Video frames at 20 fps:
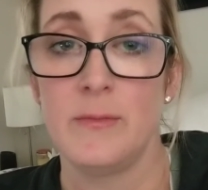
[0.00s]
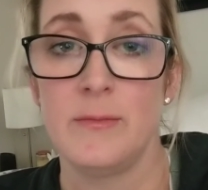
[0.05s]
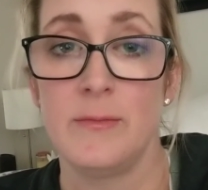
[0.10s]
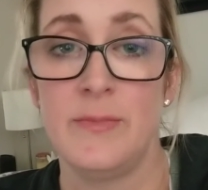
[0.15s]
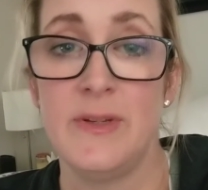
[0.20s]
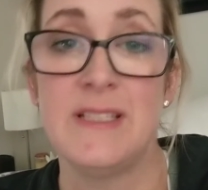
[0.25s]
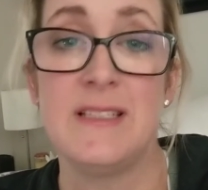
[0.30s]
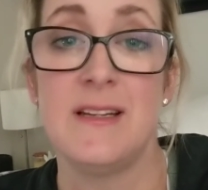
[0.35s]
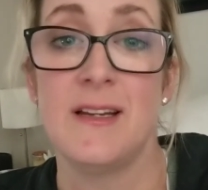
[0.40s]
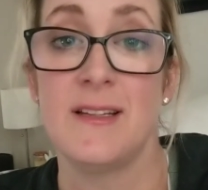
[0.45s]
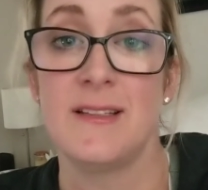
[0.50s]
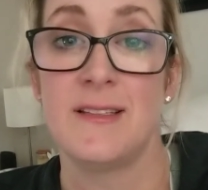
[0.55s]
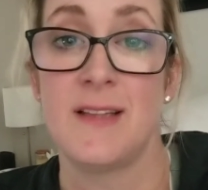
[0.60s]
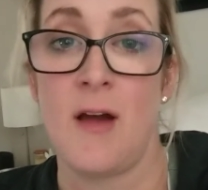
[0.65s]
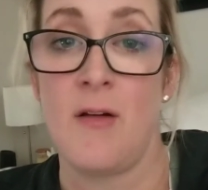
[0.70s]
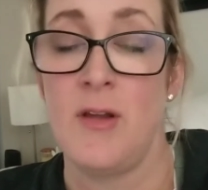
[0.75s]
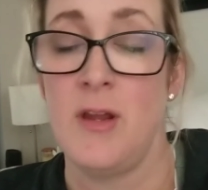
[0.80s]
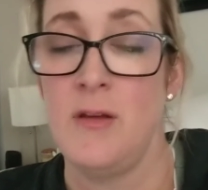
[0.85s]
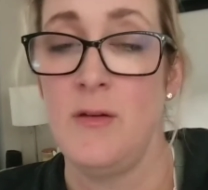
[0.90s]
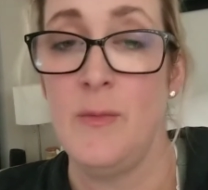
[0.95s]
business?
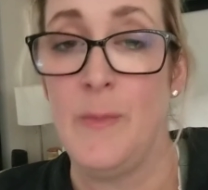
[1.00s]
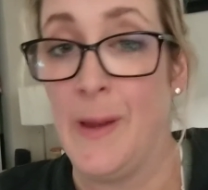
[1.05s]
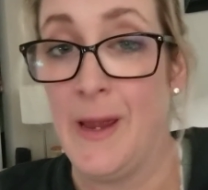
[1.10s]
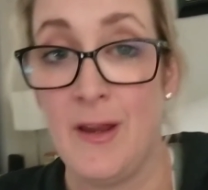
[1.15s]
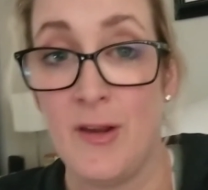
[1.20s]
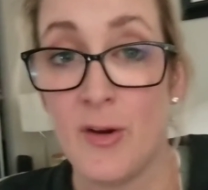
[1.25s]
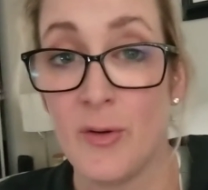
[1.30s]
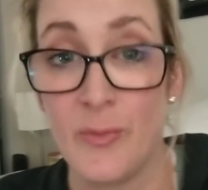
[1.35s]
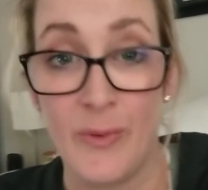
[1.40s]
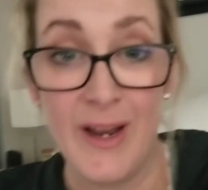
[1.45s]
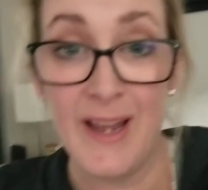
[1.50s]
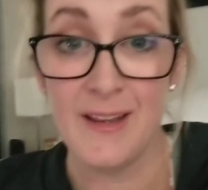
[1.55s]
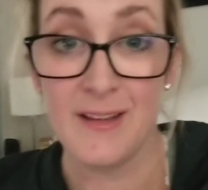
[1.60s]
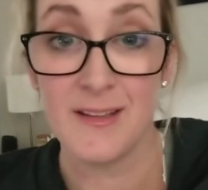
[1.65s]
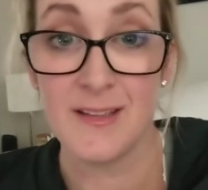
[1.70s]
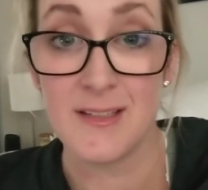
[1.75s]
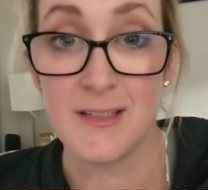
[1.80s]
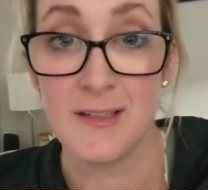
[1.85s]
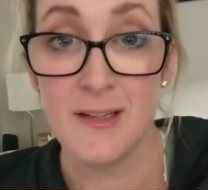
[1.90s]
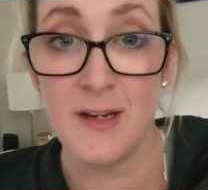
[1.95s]
How do you pay your
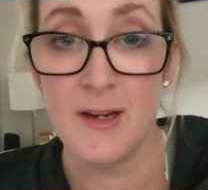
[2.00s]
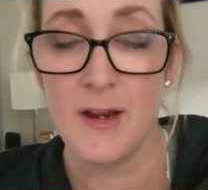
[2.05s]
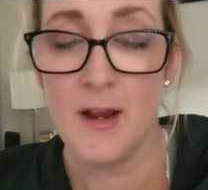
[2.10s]
rent?